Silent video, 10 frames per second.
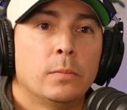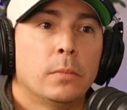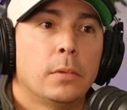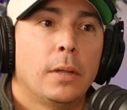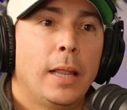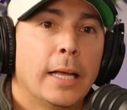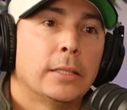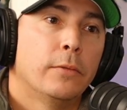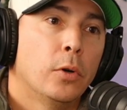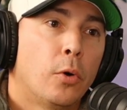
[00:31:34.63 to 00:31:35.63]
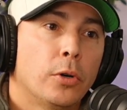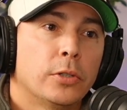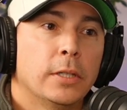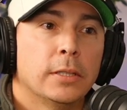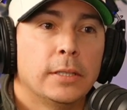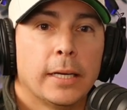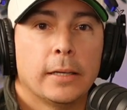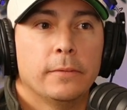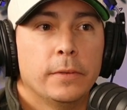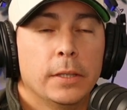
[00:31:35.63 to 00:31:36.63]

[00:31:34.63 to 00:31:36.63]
less of an arch on the second foot.